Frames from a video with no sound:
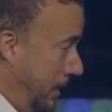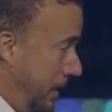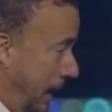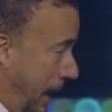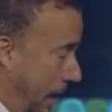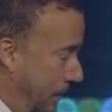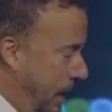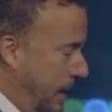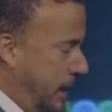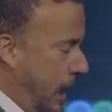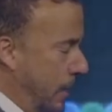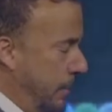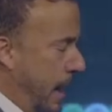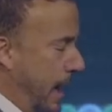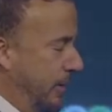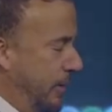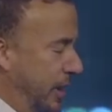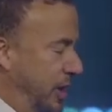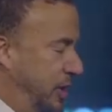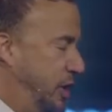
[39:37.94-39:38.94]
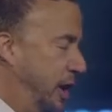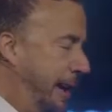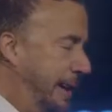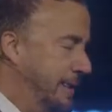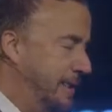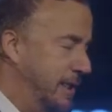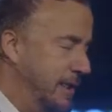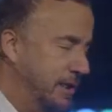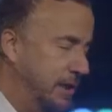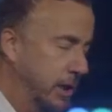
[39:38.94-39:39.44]
And I'm not talking about the
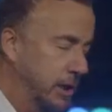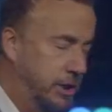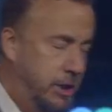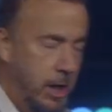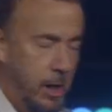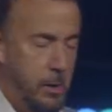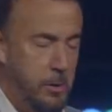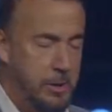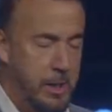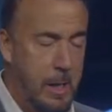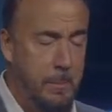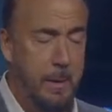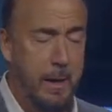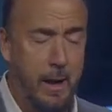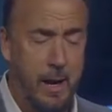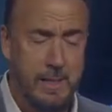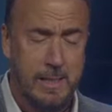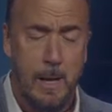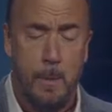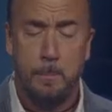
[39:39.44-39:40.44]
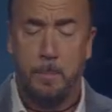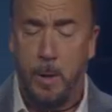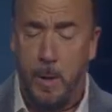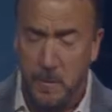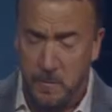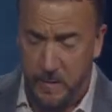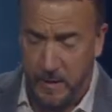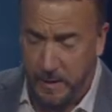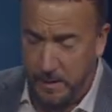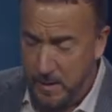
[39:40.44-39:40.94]
Jesus that shows up because I'm
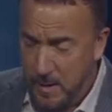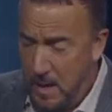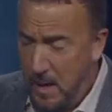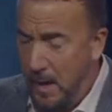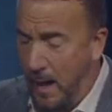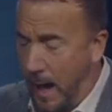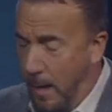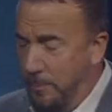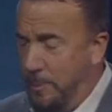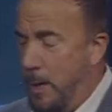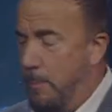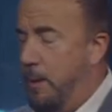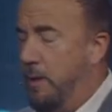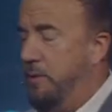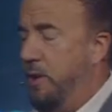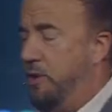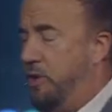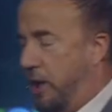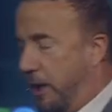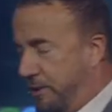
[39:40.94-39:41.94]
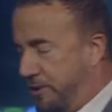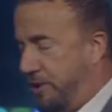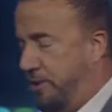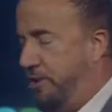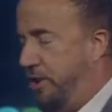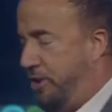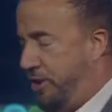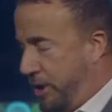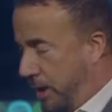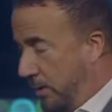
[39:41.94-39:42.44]
perfect. I'm talking about the
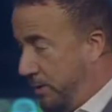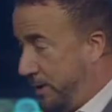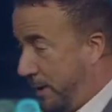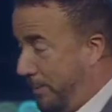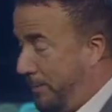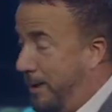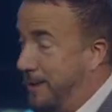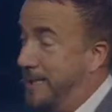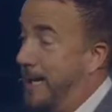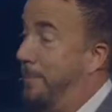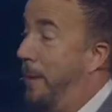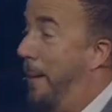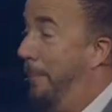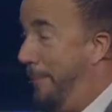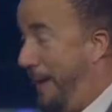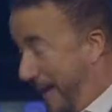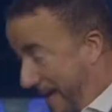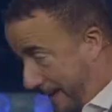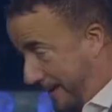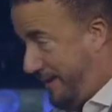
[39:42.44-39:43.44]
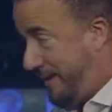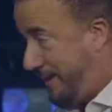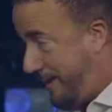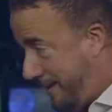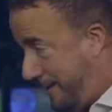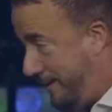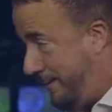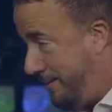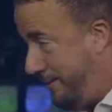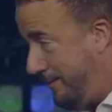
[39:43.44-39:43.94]
Jesus that shows up because I'm a mess.